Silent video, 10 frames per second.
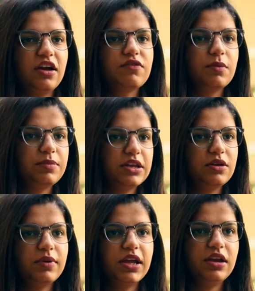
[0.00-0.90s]
I have
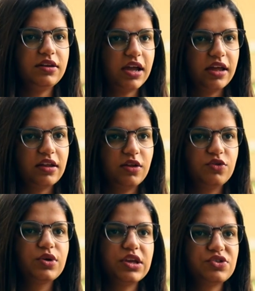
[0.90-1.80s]
completed my entire
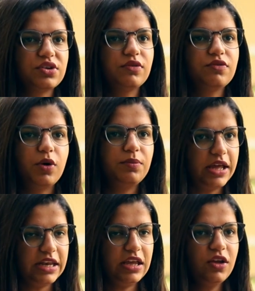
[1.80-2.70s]
education
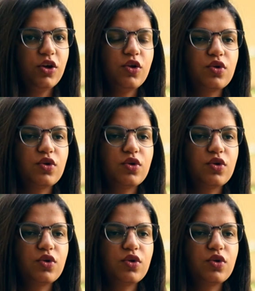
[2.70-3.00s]
from Delhi,